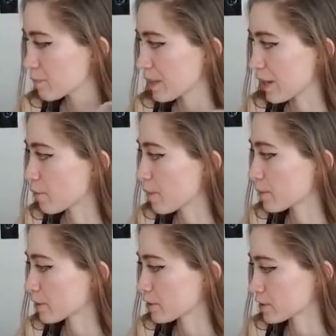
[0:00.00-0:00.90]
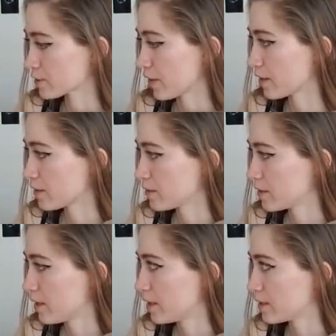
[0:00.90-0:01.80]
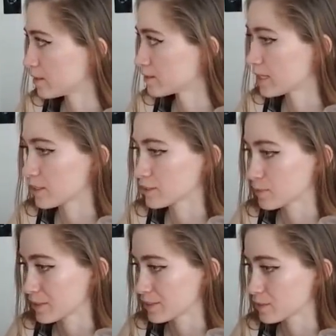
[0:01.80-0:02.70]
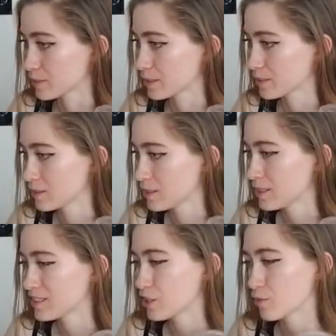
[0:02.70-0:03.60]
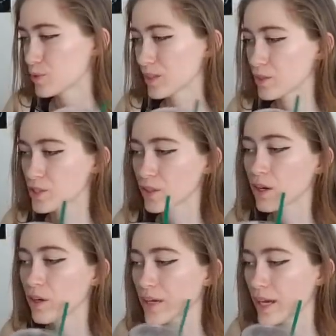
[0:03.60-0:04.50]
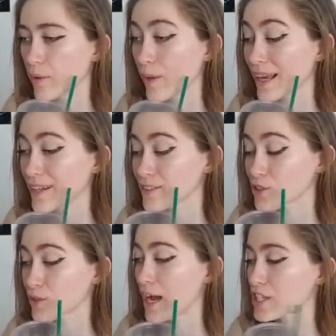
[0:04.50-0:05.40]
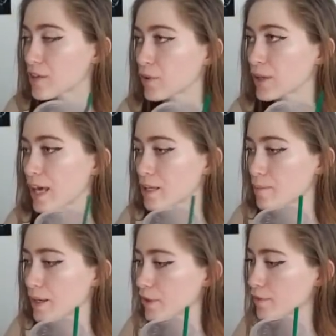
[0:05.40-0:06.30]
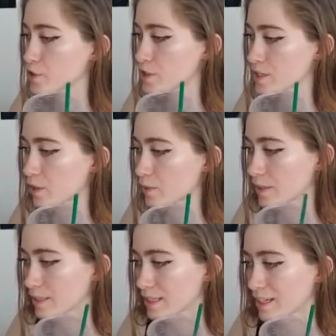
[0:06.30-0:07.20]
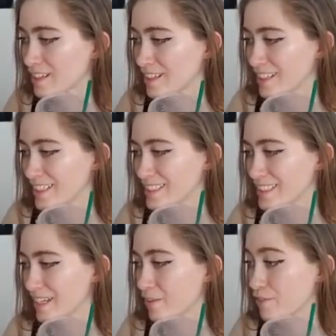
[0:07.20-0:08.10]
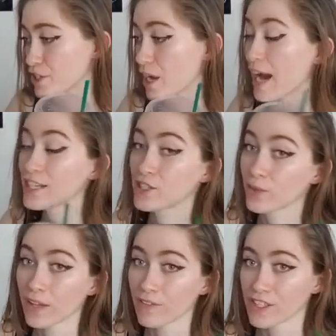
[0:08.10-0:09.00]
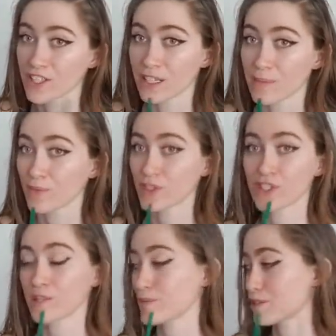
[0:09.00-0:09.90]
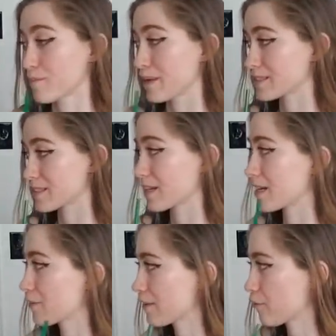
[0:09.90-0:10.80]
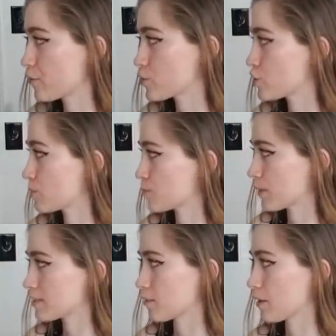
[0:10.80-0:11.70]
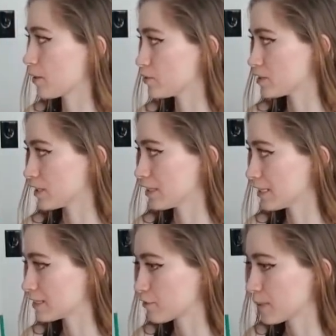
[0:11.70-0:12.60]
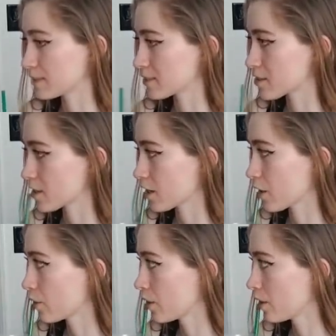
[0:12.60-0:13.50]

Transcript: But yeah, oh my burger looks fire. I that looks appealing to me. No between those two? Okay. White Castle's trash. I've only had the microwave versions and I don't really like that. Sit down, fish and I do love fish and chips. Fish and chips is amazing. I definitely have a fish and chips place on my OC list of places to go.